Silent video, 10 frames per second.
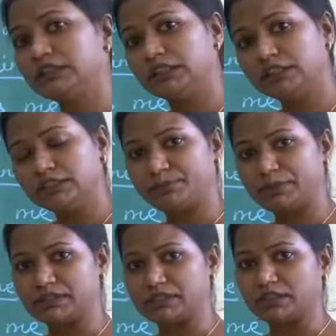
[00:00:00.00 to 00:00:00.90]
third
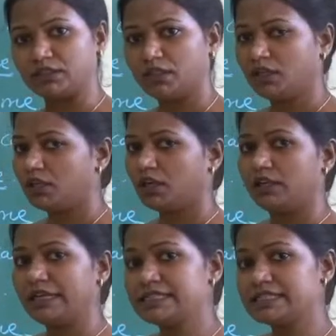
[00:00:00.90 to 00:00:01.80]
person. Now
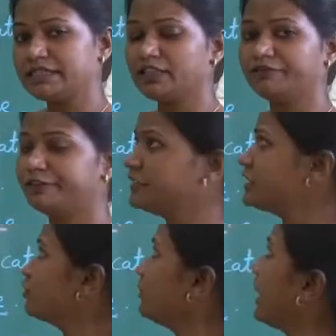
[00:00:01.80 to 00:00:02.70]
let's see the
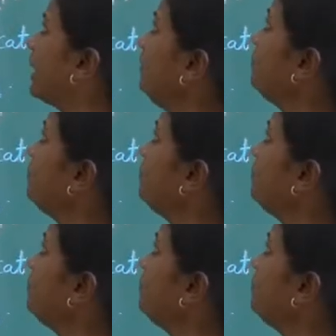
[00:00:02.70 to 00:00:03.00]
first one,